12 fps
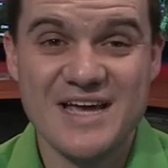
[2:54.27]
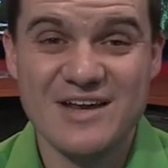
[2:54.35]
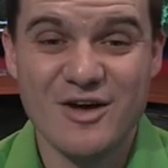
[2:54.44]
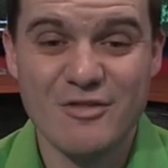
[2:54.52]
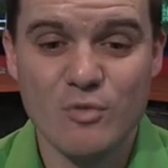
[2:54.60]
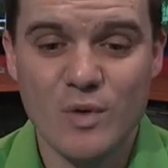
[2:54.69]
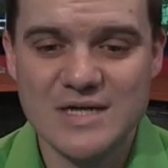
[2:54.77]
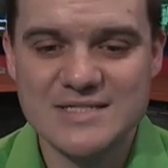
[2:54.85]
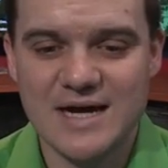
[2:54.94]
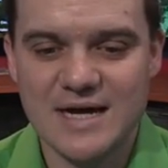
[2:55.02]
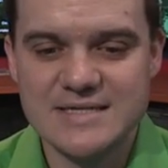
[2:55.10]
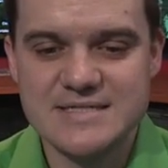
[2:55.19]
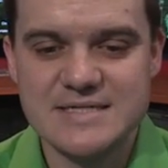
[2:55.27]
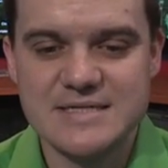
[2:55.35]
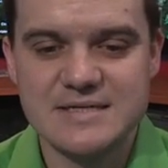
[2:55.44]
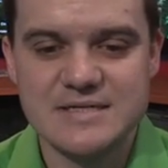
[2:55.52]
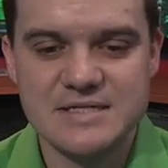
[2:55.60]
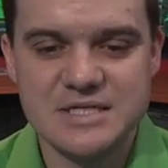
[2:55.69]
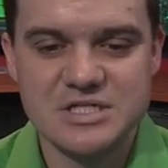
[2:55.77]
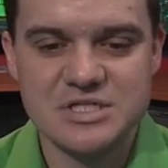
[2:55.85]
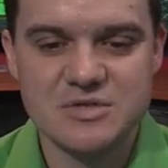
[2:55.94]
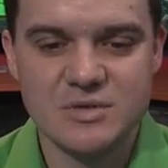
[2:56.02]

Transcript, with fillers: and otherwise icy conditions.